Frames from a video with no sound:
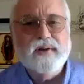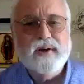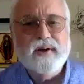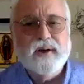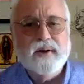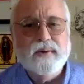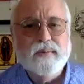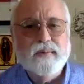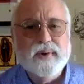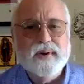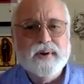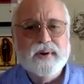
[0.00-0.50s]

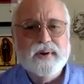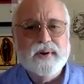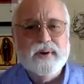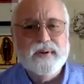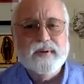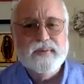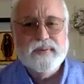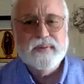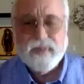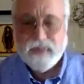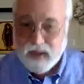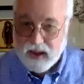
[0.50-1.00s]
I want
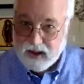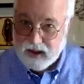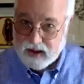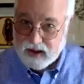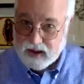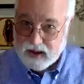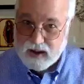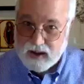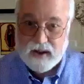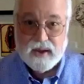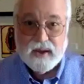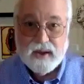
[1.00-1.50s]
to
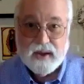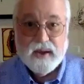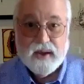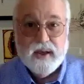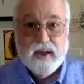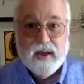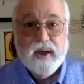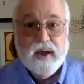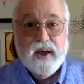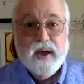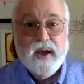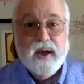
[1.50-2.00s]
thank
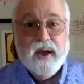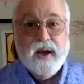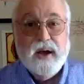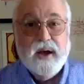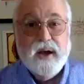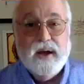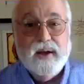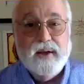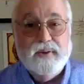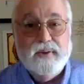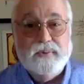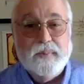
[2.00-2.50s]

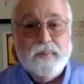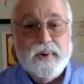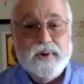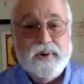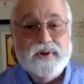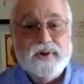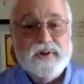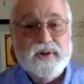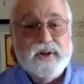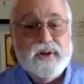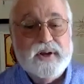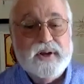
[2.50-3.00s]

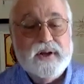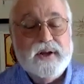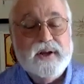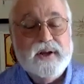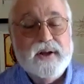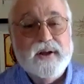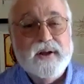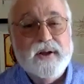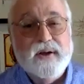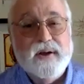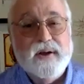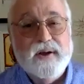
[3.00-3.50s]
especially
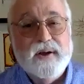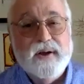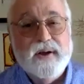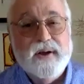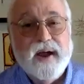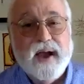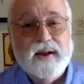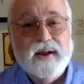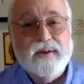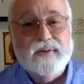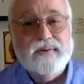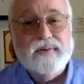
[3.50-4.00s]

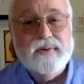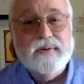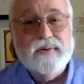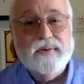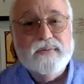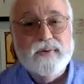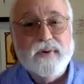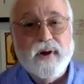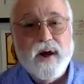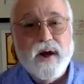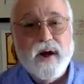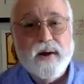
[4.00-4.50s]
Allison
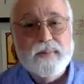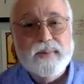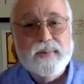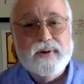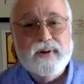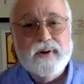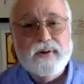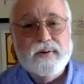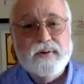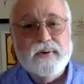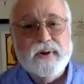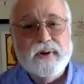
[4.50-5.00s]
for
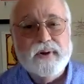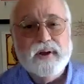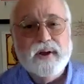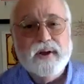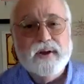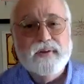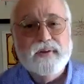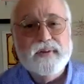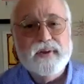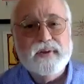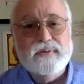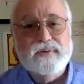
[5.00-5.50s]

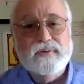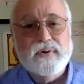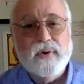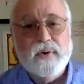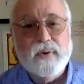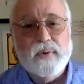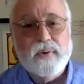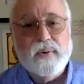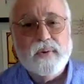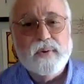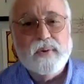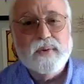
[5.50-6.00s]
commandeering this
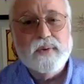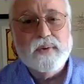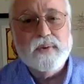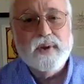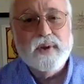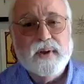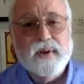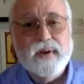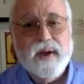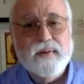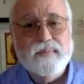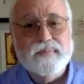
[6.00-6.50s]
whole
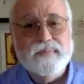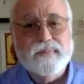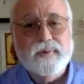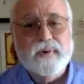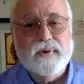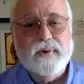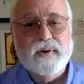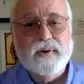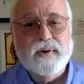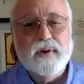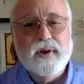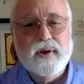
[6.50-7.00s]

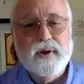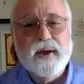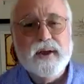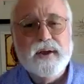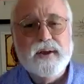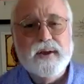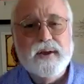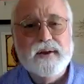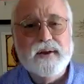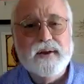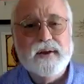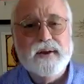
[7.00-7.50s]
effort
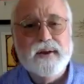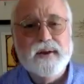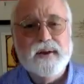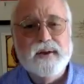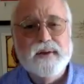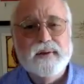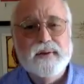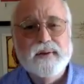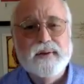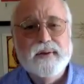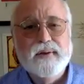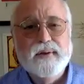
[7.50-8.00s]
and
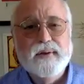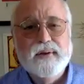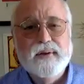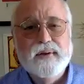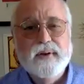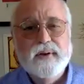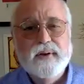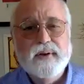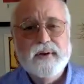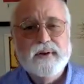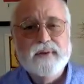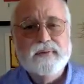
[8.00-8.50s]

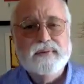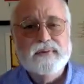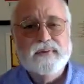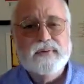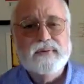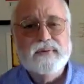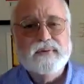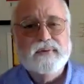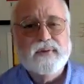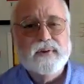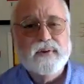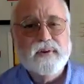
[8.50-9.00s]

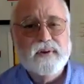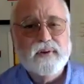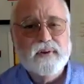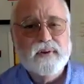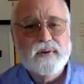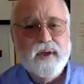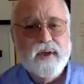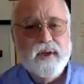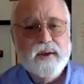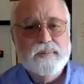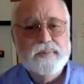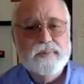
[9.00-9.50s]
assisted
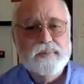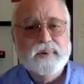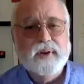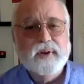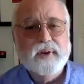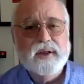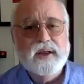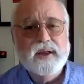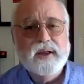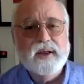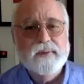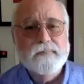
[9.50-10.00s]

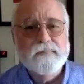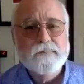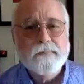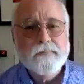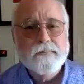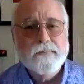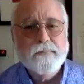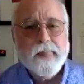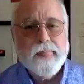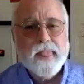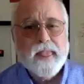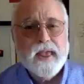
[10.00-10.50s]
ably
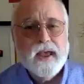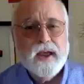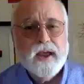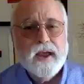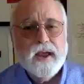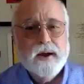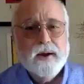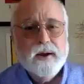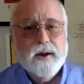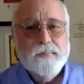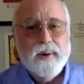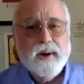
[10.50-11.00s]

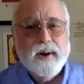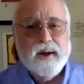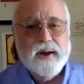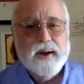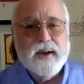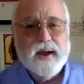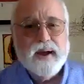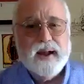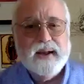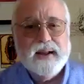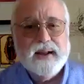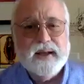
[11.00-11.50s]
by
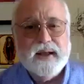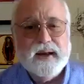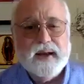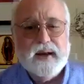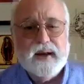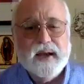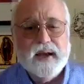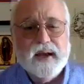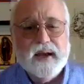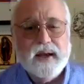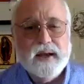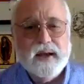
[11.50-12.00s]

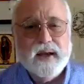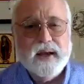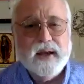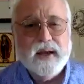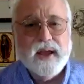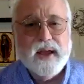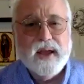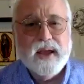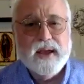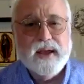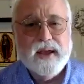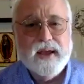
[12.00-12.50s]
Alegria
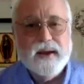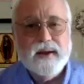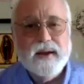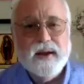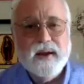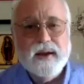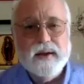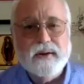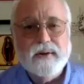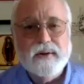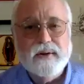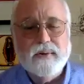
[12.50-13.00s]
and
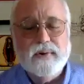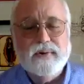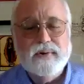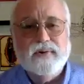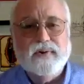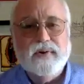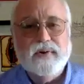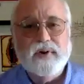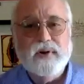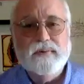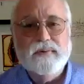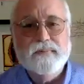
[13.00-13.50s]

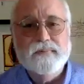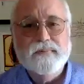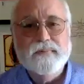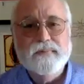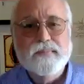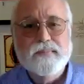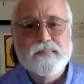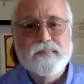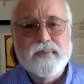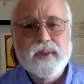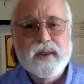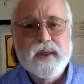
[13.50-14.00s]
Kristen.
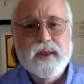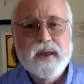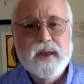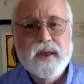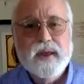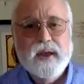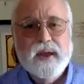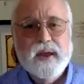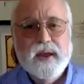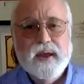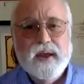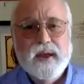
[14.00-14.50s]

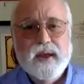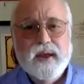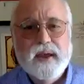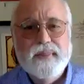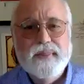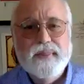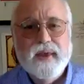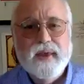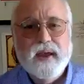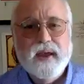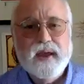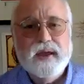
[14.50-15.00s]

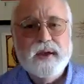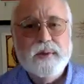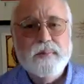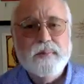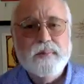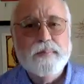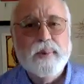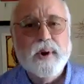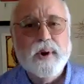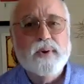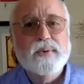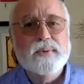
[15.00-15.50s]
And thank
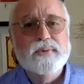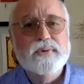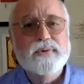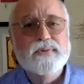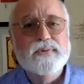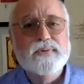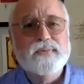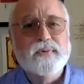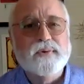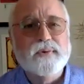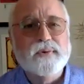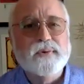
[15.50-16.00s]
you, Bones,
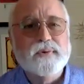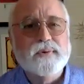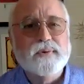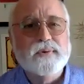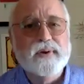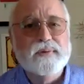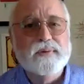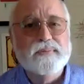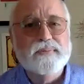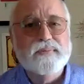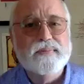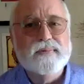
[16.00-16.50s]

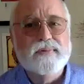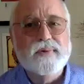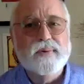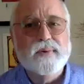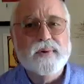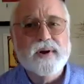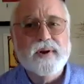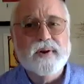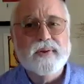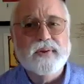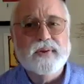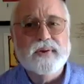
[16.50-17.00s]
for
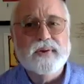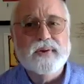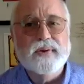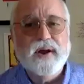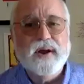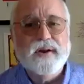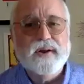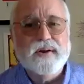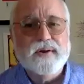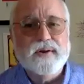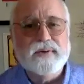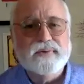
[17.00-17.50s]
doing all the
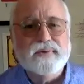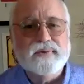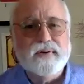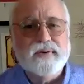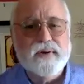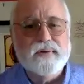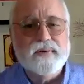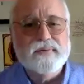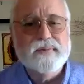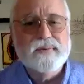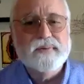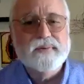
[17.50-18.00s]
technical
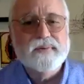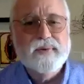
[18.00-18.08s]
stuff.